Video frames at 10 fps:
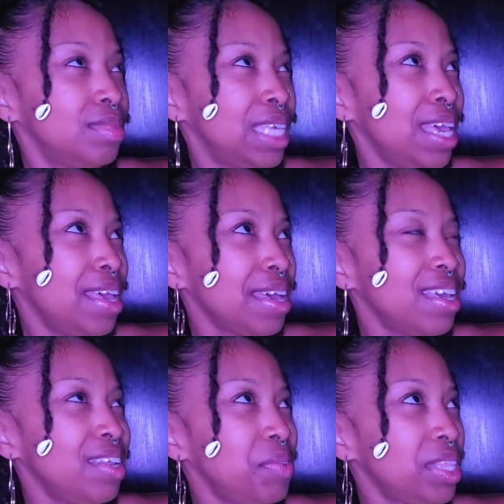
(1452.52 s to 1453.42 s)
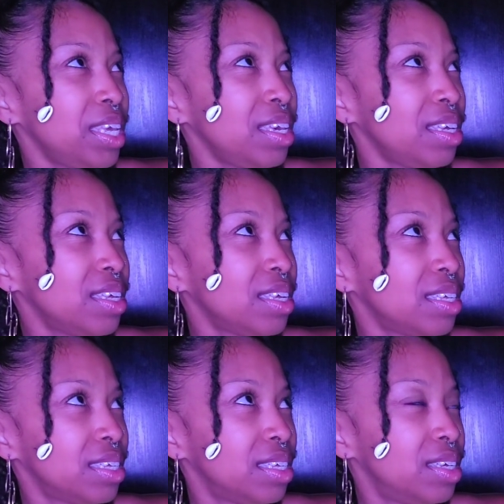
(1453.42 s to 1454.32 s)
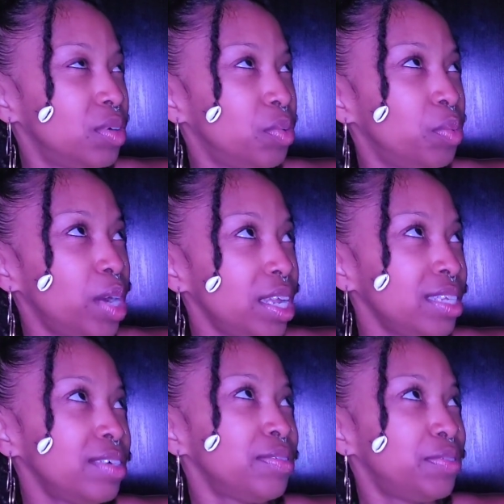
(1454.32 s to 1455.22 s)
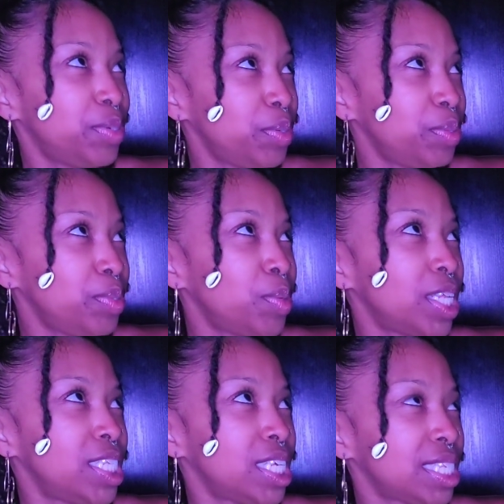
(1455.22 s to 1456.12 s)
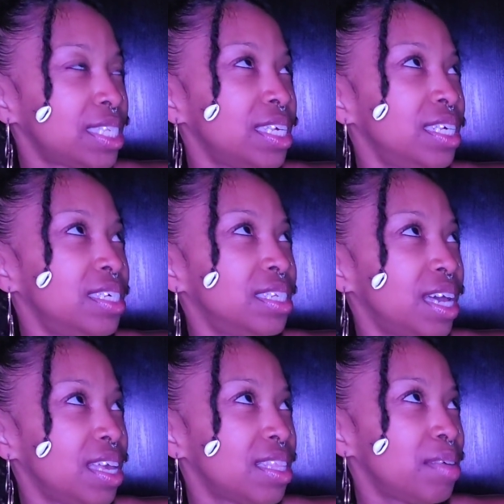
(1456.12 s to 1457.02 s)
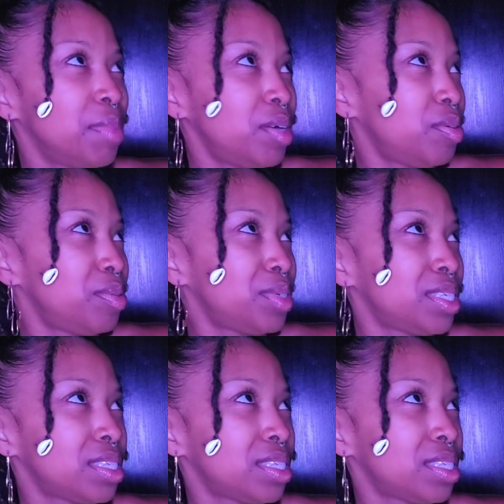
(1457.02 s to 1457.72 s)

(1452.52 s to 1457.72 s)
Dang, I can't even think. What food do I dislike the most?